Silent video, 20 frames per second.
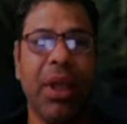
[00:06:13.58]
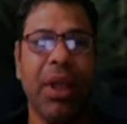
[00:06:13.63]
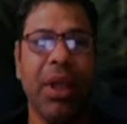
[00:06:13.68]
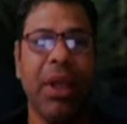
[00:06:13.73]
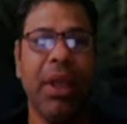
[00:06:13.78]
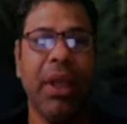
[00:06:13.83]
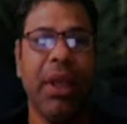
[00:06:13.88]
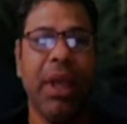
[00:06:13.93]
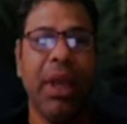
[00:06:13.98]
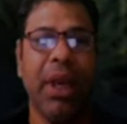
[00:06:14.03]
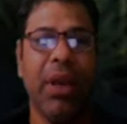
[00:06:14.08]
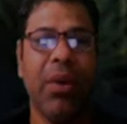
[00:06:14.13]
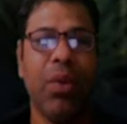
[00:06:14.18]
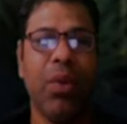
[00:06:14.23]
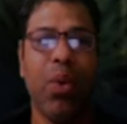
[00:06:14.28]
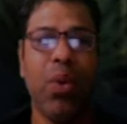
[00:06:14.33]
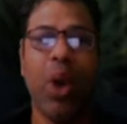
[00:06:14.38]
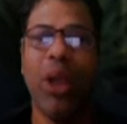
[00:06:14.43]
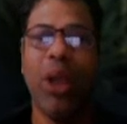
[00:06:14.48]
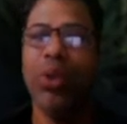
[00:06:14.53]
Then
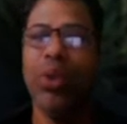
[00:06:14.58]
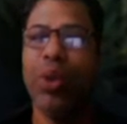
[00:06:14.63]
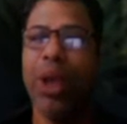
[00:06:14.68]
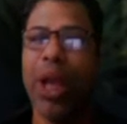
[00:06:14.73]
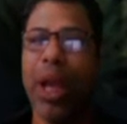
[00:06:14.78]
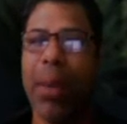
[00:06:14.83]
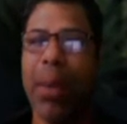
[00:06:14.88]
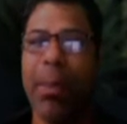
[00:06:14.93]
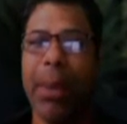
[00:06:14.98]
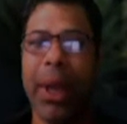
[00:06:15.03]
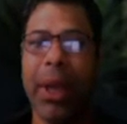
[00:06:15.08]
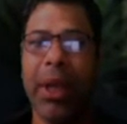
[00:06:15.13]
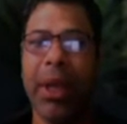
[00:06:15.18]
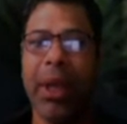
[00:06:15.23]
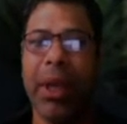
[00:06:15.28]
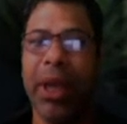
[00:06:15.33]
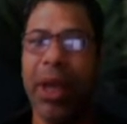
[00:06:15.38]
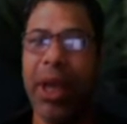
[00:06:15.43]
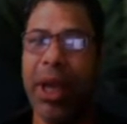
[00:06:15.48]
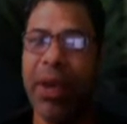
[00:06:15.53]
what will happen
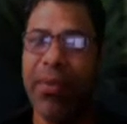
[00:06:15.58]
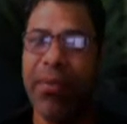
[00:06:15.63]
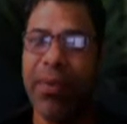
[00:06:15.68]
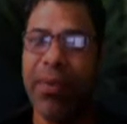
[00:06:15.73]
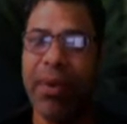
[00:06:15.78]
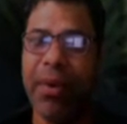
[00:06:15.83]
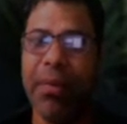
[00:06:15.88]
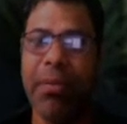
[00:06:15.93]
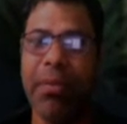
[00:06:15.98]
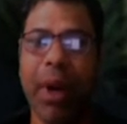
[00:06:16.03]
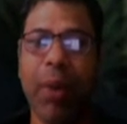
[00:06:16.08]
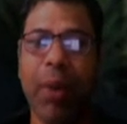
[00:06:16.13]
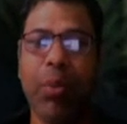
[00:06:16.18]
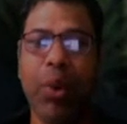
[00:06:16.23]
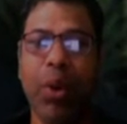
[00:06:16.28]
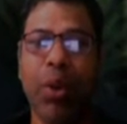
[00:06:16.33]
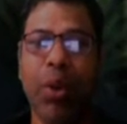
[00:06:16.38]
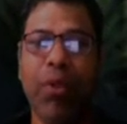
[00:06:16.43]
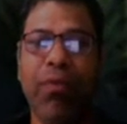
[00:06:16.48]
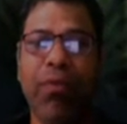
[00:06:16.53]
if
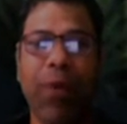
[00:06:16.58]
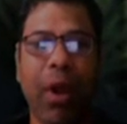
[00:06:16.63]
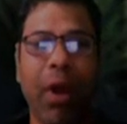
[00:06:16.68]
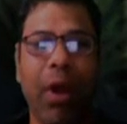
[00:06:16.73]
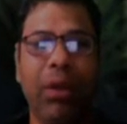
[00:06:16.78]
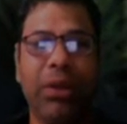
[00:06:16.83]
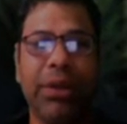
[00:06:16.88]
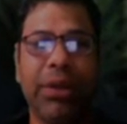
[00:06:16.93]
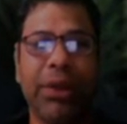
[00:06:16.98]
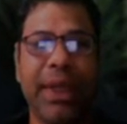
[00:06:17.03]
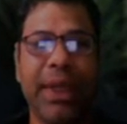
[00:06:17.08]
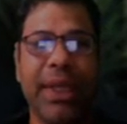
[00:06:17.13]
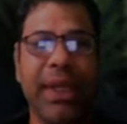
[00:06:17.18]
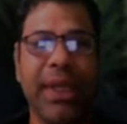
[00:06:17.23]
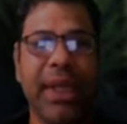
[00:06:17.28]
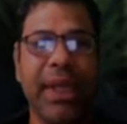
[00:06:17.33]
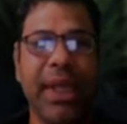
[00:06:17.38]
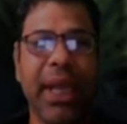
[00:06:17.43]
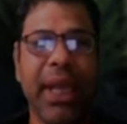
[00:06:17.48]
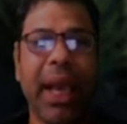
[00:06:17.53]
Babu falls
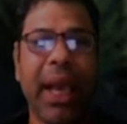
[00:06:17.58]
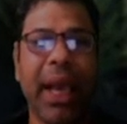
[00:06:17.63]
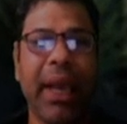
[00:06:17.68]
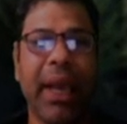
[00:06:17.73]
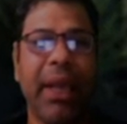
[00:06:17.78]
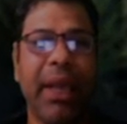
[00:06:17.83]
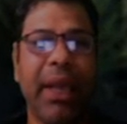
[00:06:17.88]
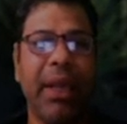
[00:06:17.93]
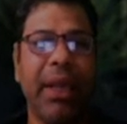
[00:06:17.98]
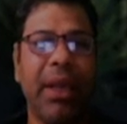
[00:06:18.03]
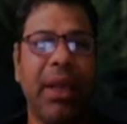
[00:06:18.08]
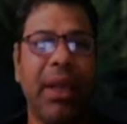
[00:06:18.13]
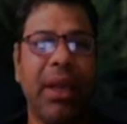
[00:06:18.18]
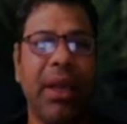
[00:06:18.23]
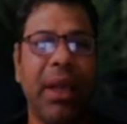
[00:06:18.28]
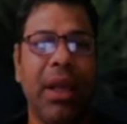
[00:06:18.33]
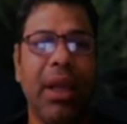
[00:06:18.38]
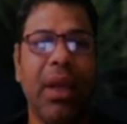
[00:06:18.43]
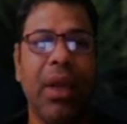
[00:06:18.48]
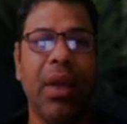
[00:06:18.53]
sick again?
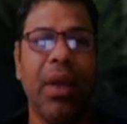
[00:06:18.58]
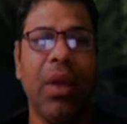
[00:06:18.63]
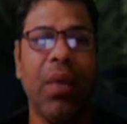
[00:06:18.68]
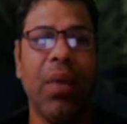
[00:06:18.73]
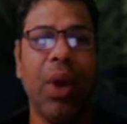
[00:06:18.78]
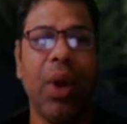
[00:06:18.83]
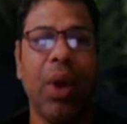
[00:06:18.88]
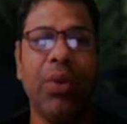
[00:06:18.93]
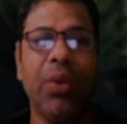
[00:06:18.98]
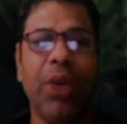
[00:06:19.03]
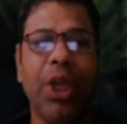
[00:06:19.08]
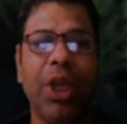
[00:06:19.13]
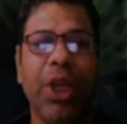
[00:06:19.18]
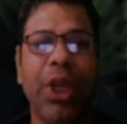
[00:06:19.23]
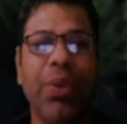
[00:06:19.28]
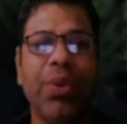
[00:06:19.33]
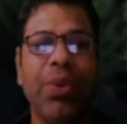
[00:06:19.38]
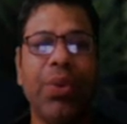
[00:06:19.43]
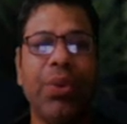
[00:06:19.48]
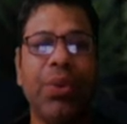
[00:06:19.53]
What
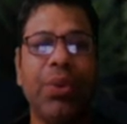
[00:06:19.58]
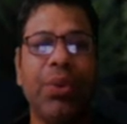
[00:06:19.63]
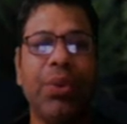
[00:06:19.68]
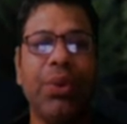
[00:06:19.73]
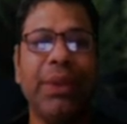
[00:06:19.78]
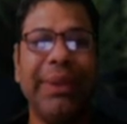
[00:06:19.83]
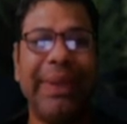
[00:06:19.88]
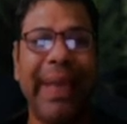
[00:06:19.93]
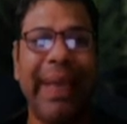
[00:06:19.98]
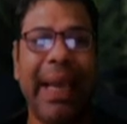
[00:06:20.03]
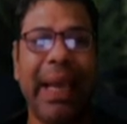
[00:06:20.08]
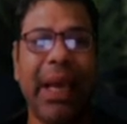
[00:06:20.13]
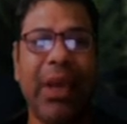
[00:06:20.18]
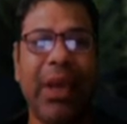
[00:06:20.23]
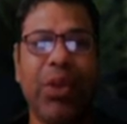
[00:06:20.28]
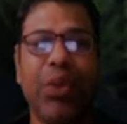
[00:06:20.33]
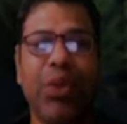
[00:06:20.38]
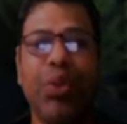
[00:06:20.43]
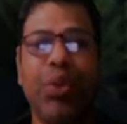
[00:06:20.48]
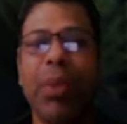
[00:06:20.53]
will you say
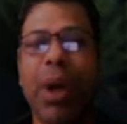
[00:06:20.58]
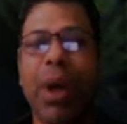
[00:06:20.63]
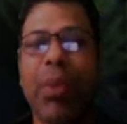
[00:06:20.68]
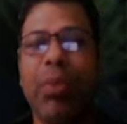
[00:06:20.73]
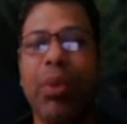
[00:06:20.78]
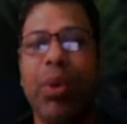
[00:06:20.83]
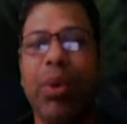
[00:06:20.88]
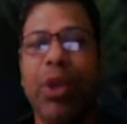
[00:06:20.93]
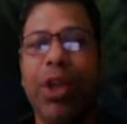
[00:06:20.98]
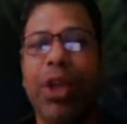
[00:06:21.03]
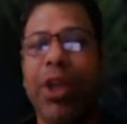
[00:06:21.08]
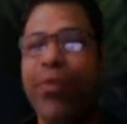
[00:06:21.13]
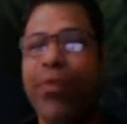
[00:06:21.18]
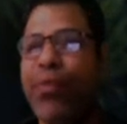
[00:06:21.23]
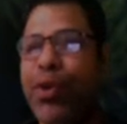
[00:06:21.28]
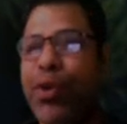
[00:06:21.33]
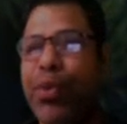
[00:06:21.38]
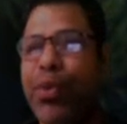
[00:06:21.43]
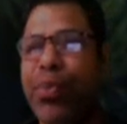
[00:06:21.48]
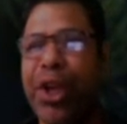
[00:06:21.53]
to Babu
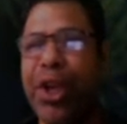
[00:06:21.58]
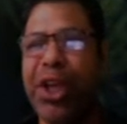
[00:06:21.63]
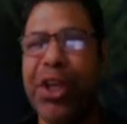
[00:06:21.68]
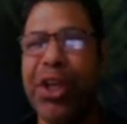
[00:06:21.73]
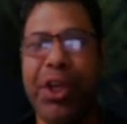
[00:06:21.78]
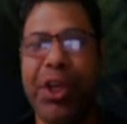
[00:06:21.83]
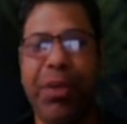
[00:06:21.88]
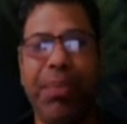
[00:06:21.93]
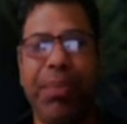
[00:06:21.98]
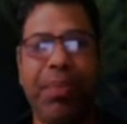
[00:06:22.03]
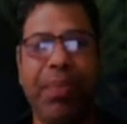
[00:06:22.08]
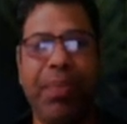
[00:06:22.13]
if you meet him?